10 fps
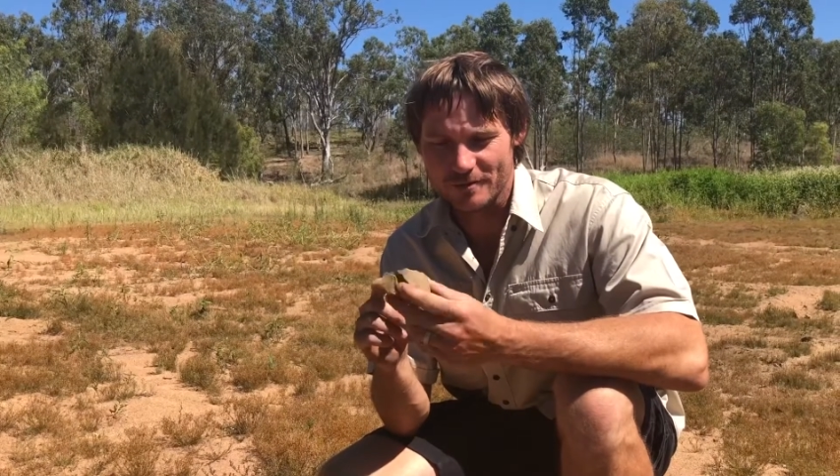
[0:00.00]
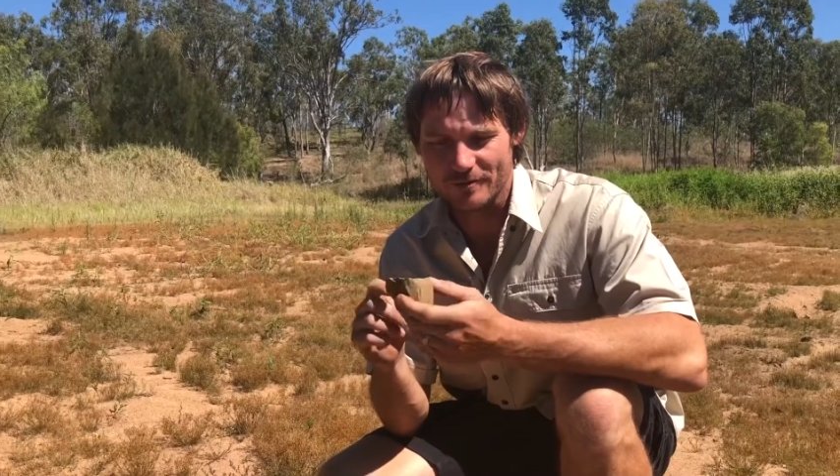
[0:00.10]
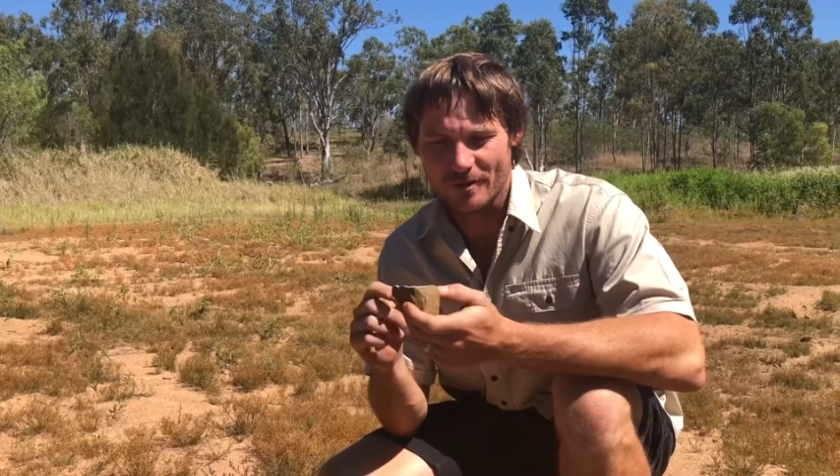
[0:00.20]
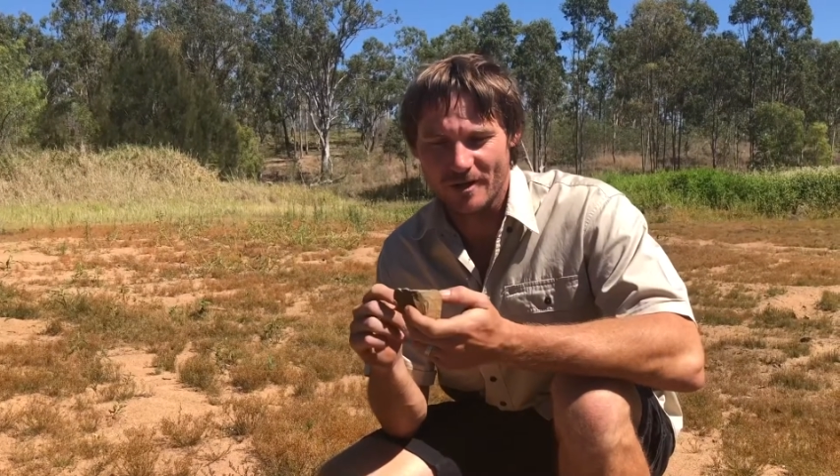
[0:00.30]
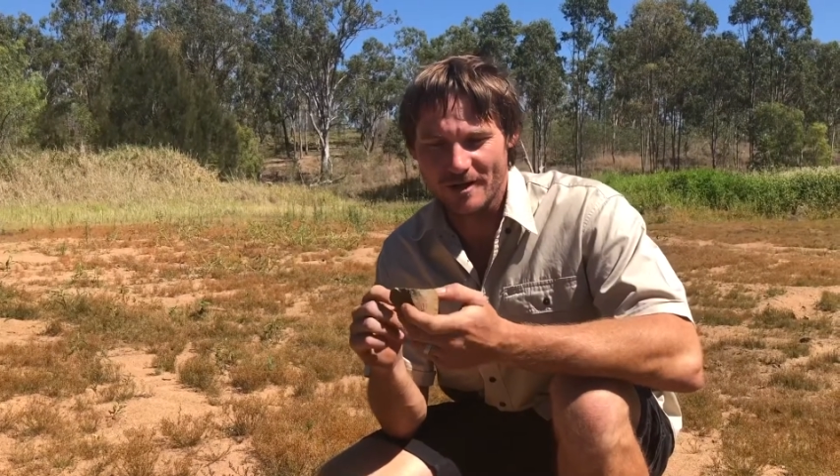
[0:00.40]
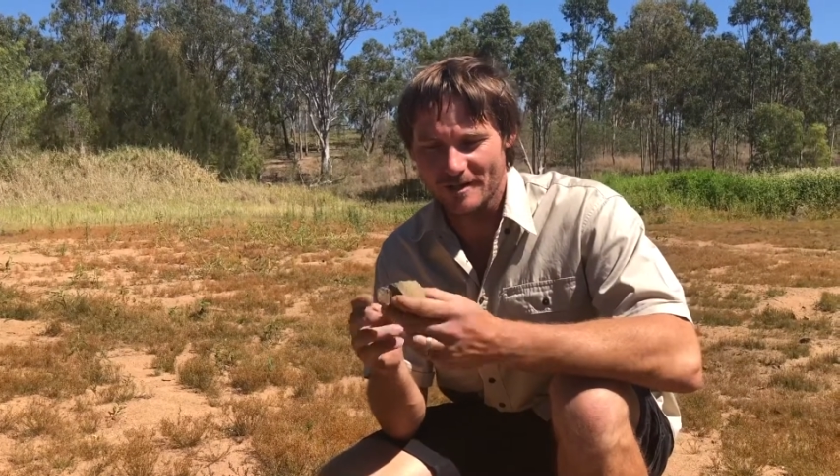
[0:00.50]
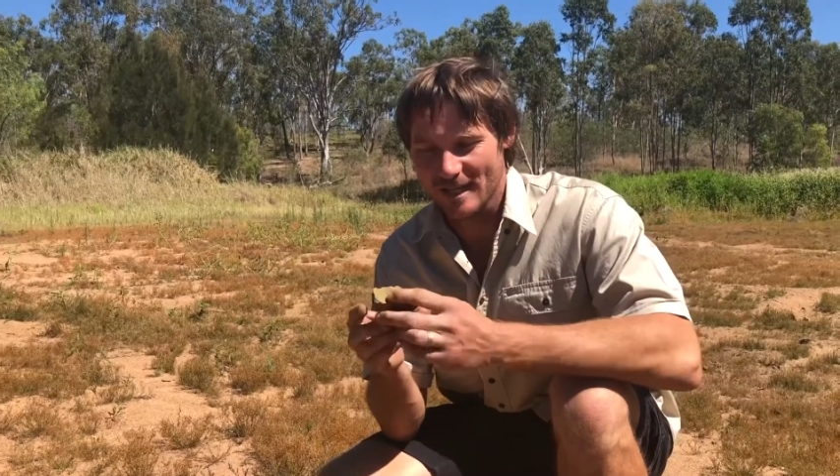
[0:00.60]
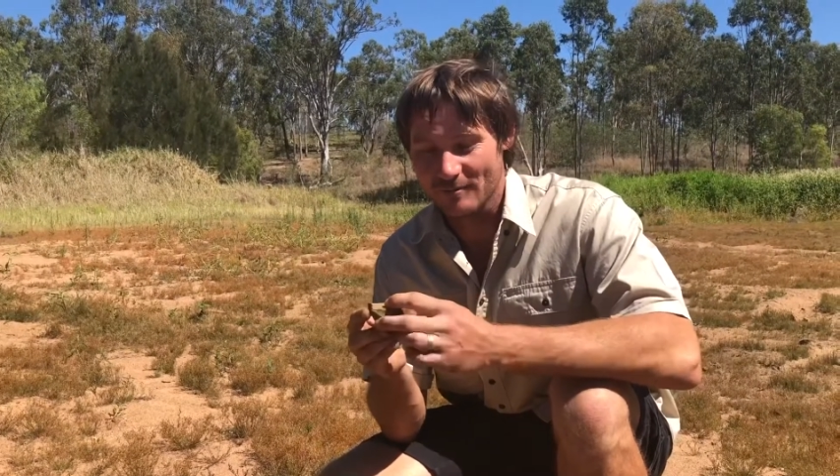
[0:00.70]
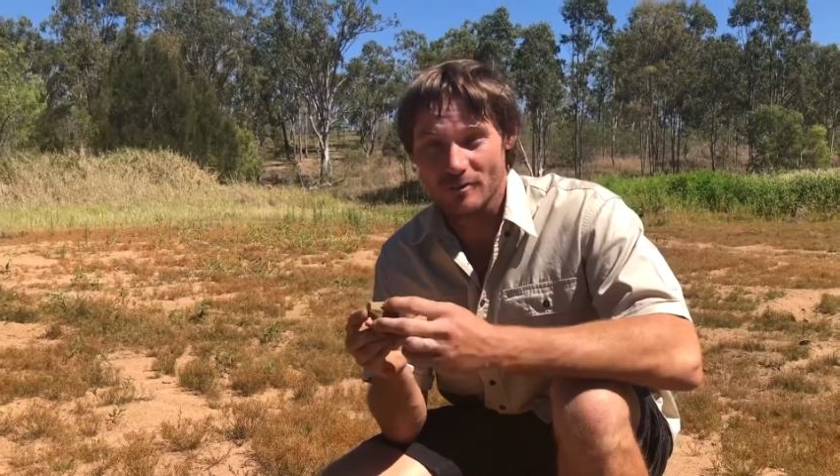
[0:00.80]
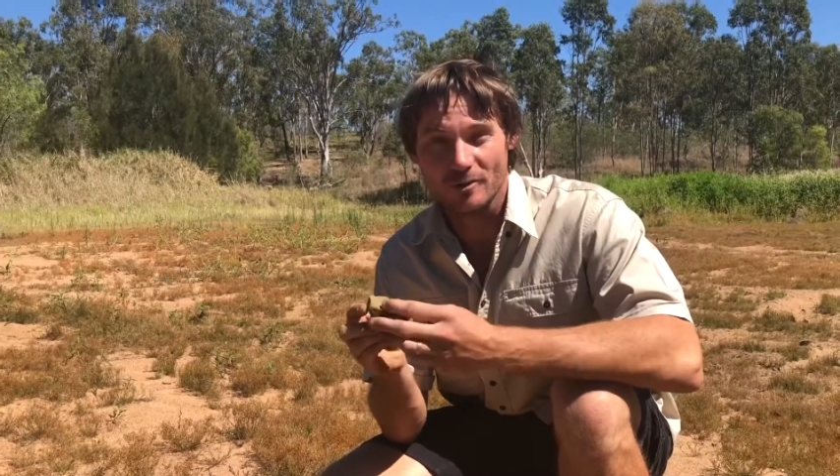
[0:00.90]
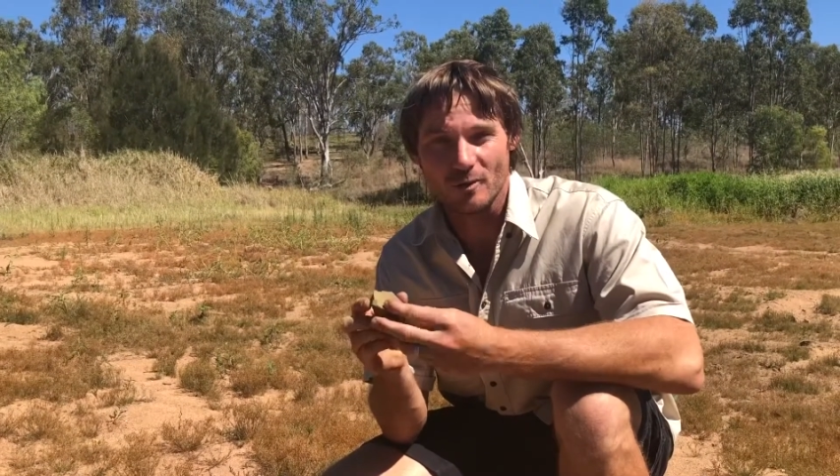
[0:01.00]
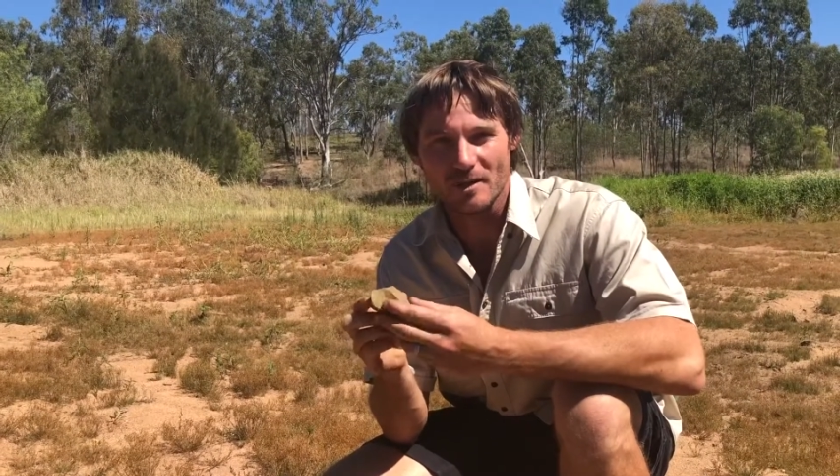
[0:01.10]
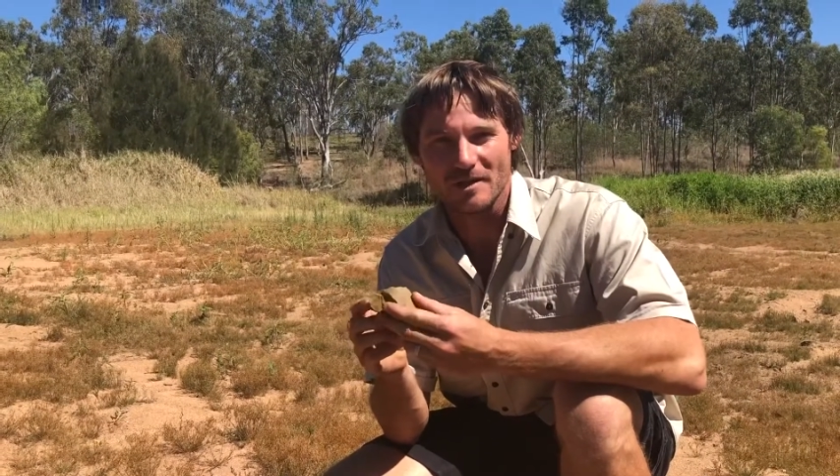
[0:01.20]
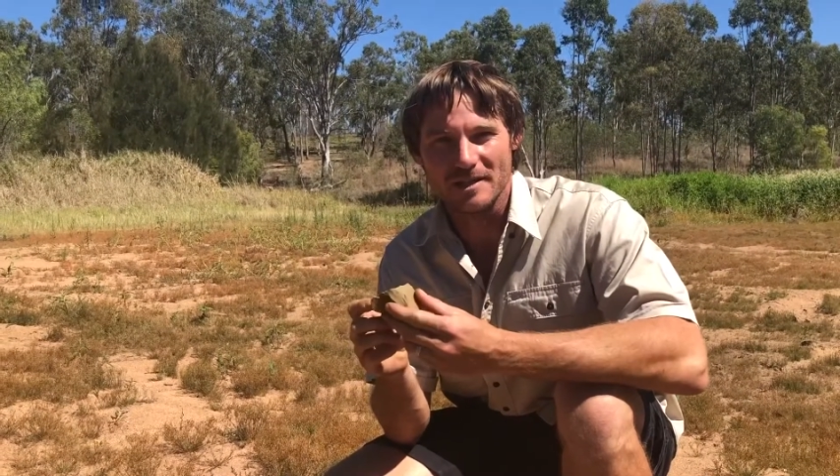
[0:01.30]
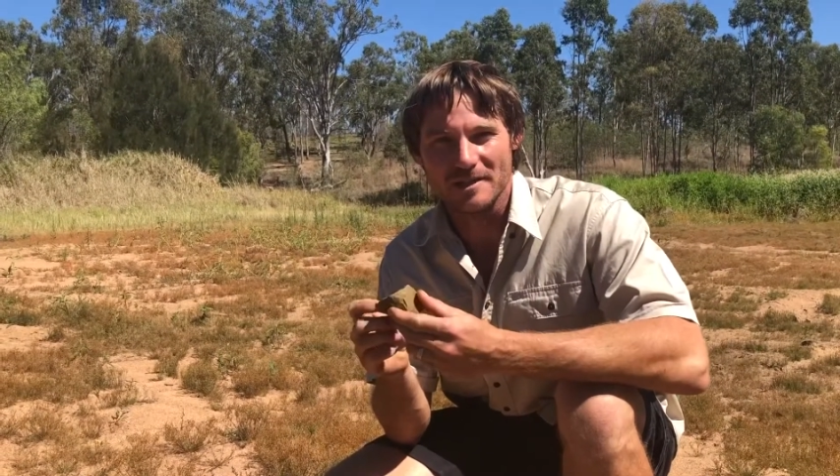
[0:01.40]
find and have a look at
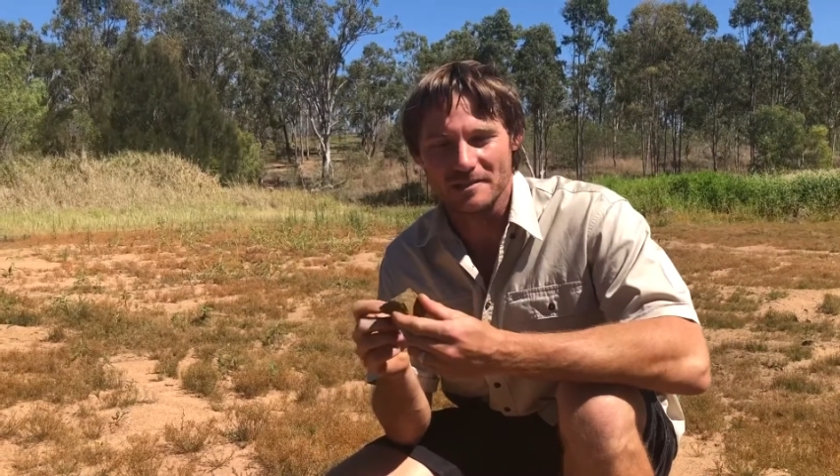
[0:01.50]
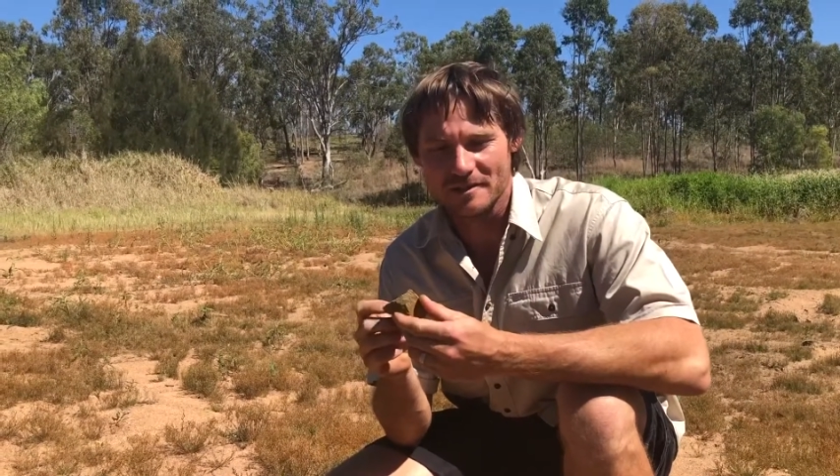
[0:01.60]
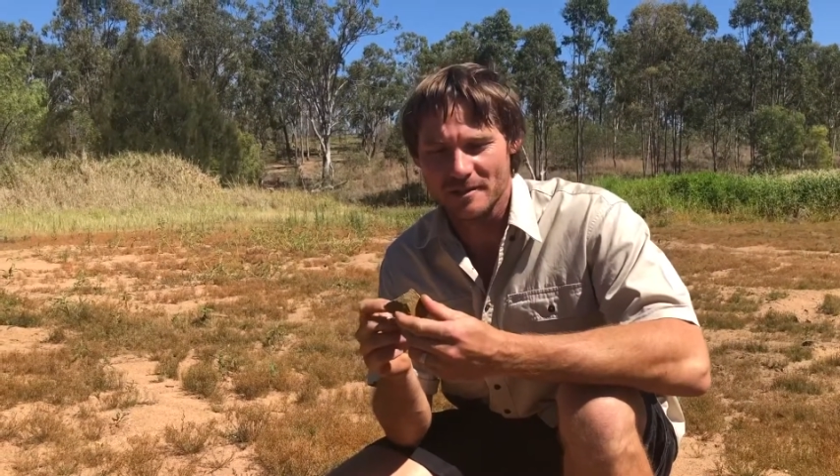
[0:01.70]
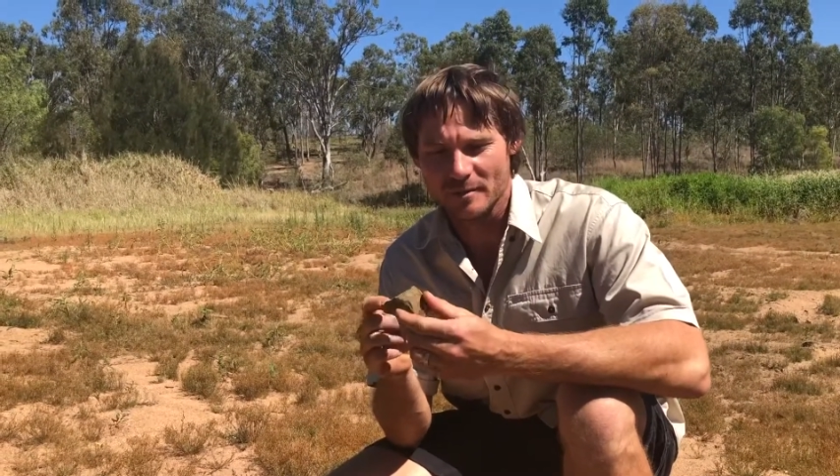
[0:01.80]
one of these.